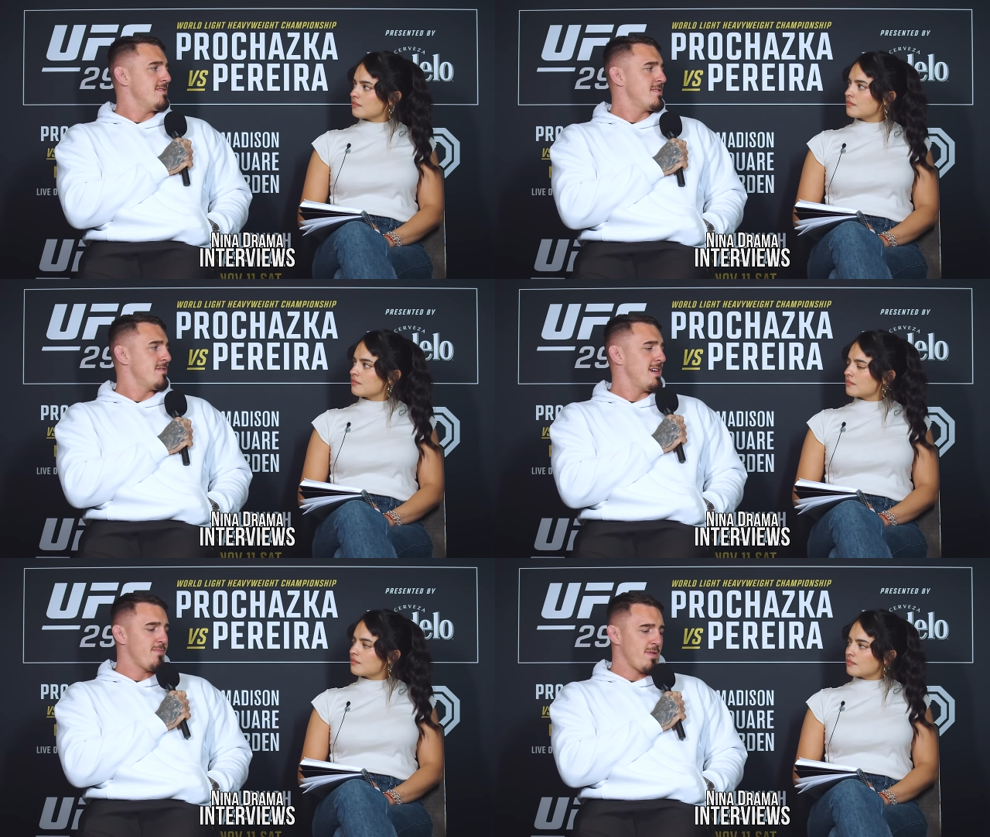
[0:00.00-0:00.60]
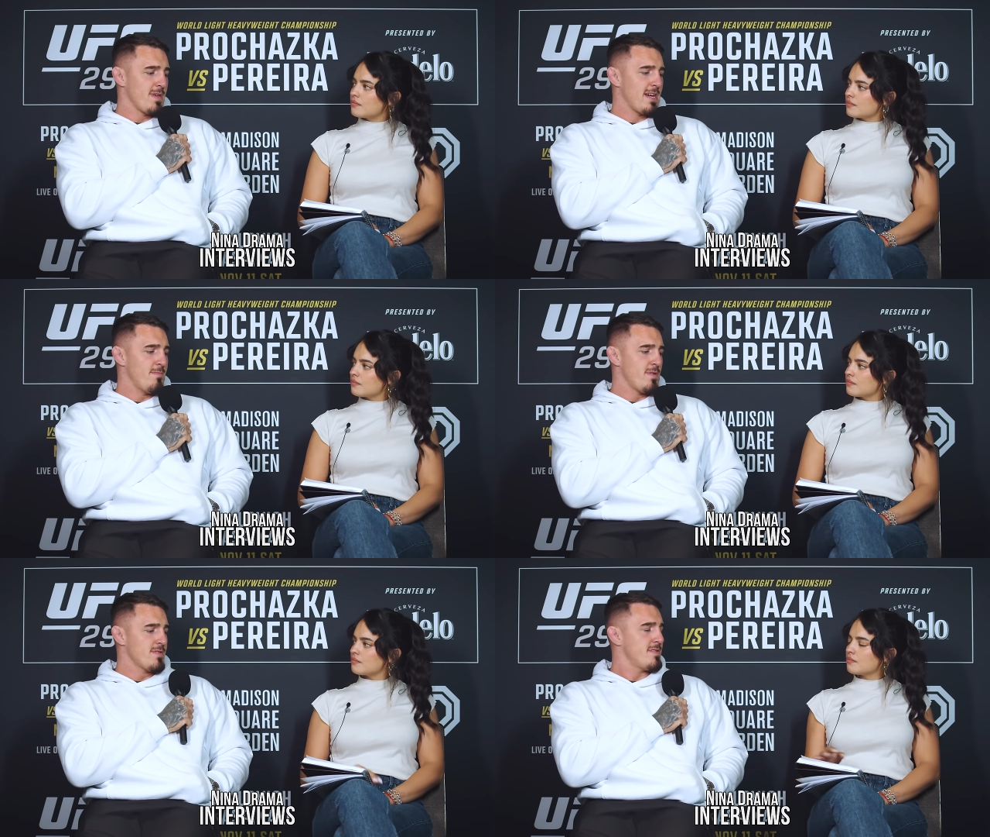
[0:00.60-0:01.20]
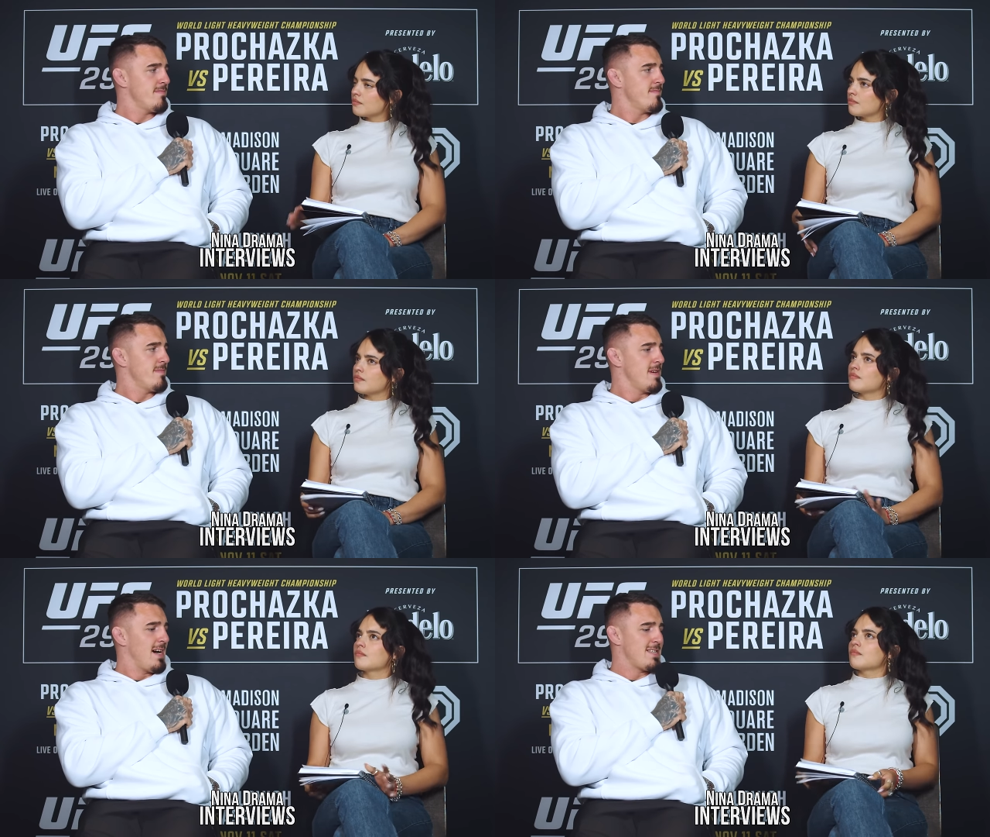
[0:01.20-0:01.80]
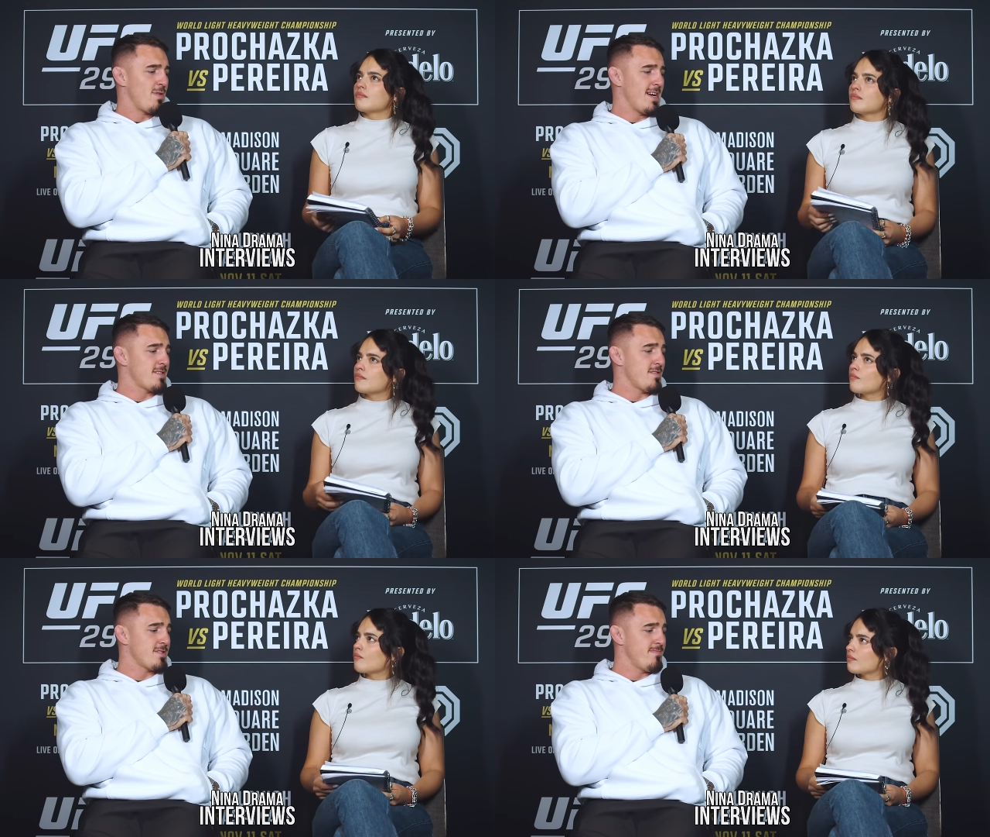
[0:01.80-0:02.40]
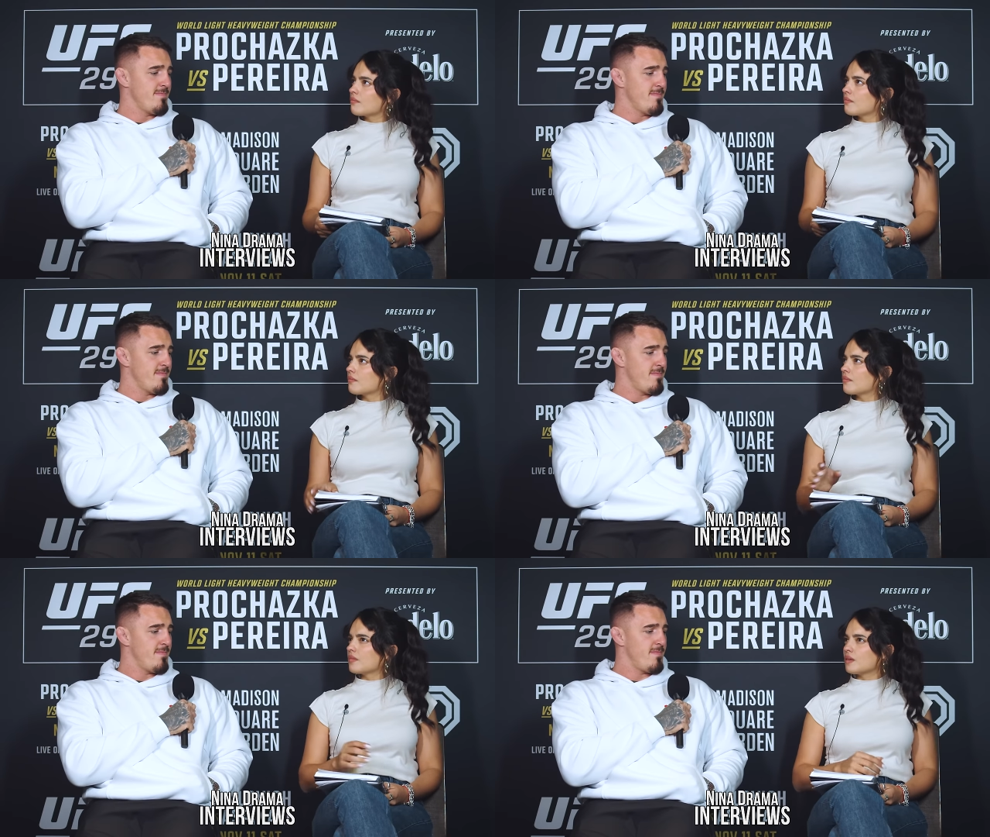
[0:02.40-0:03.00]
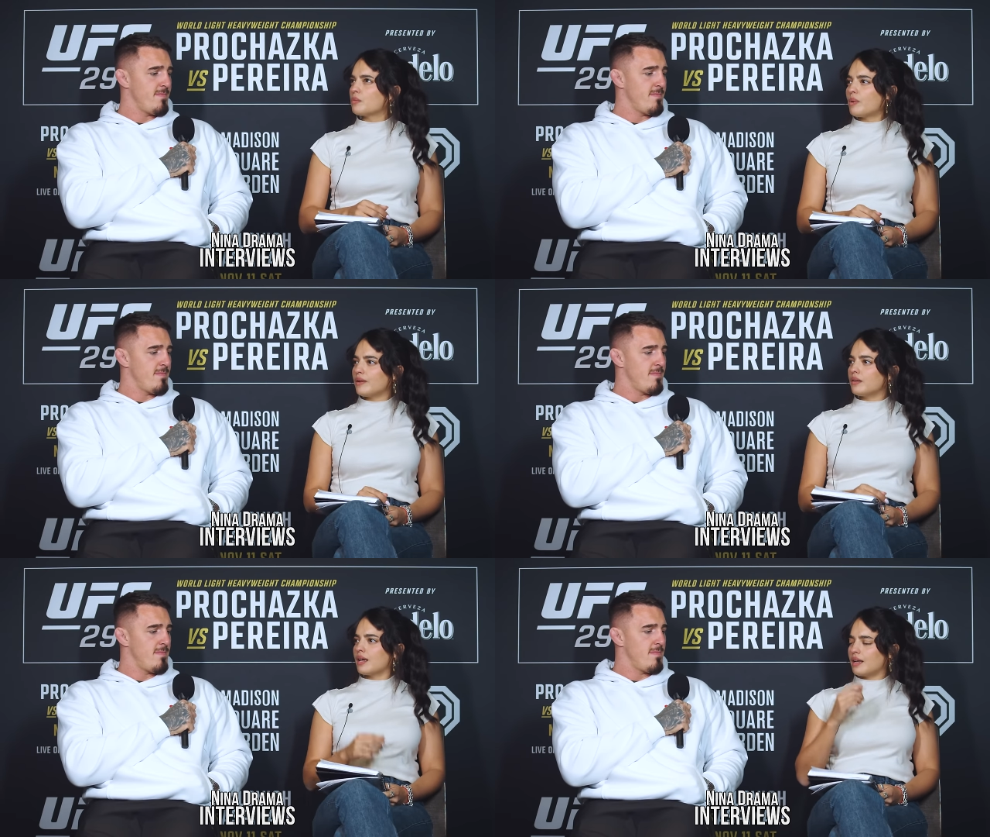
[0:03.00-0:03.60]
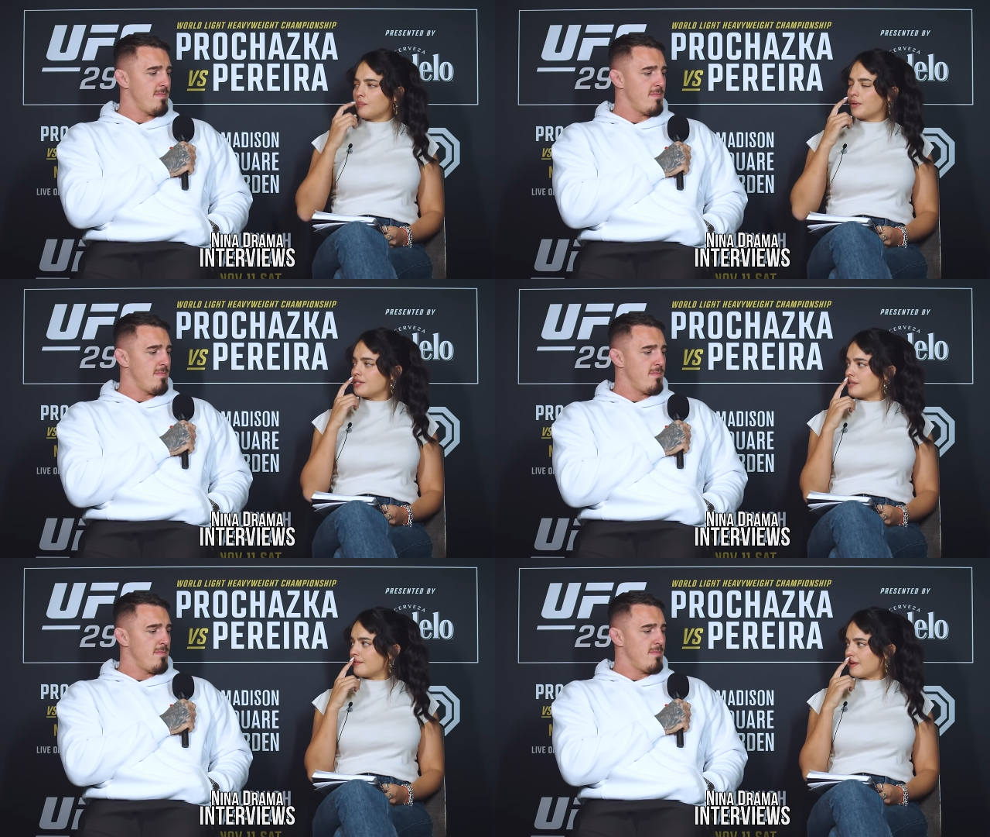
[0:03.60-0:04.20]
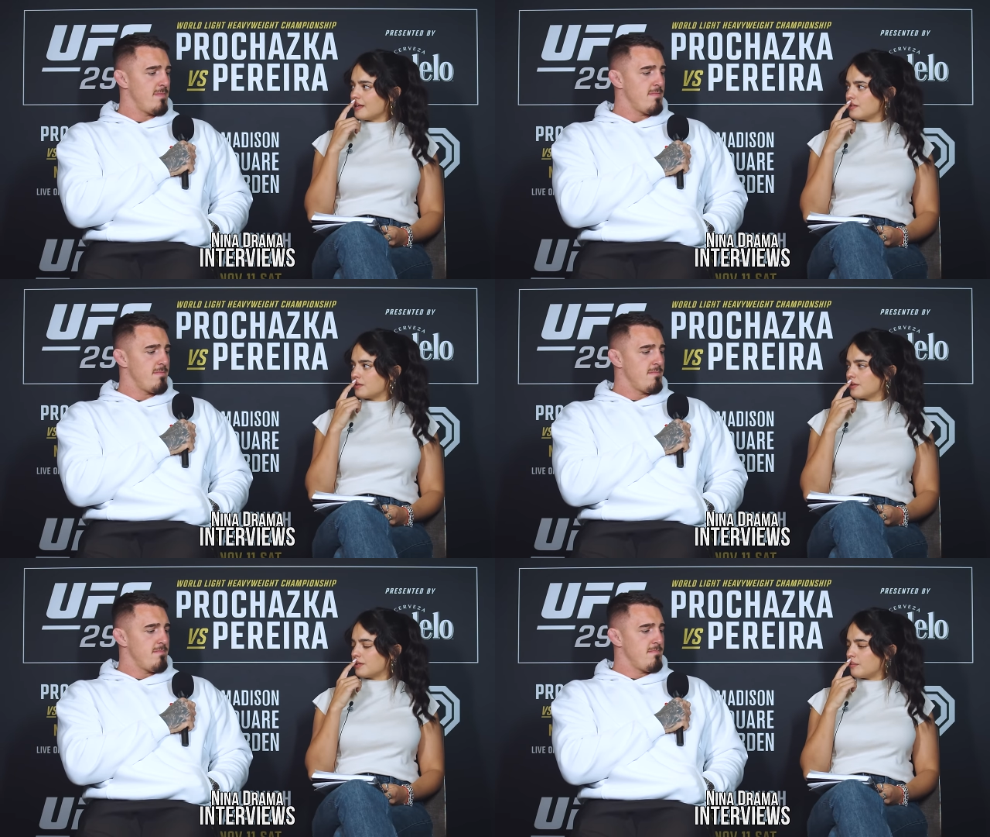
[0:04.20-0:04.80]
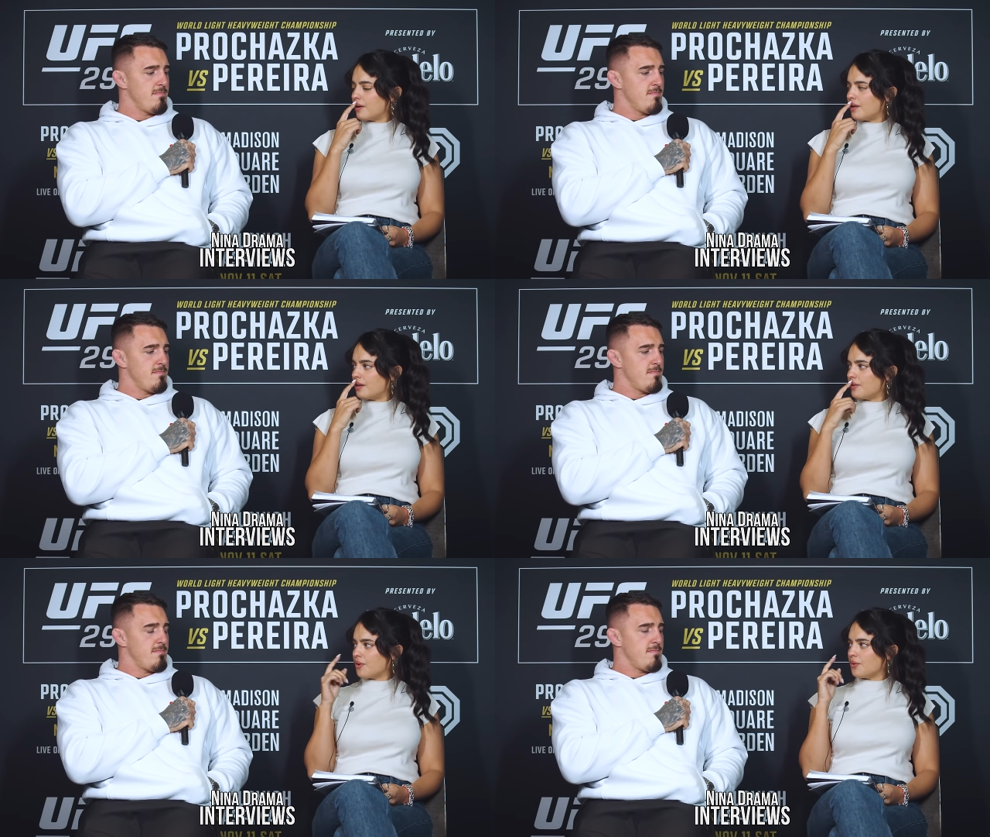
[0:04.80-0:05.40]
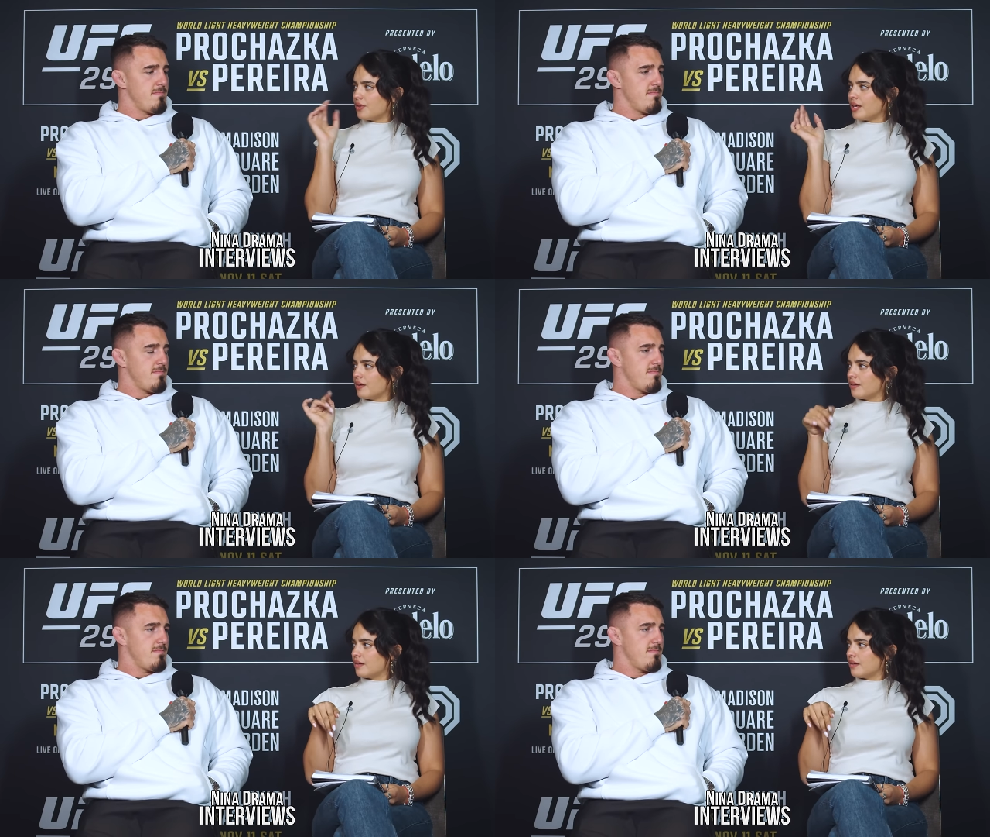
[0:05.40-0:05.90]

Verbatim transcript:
Speaker 1: So yeah, probably getting punched. It's quite exhausting.
Speaker 2: The getting punched in the face or the whole thing?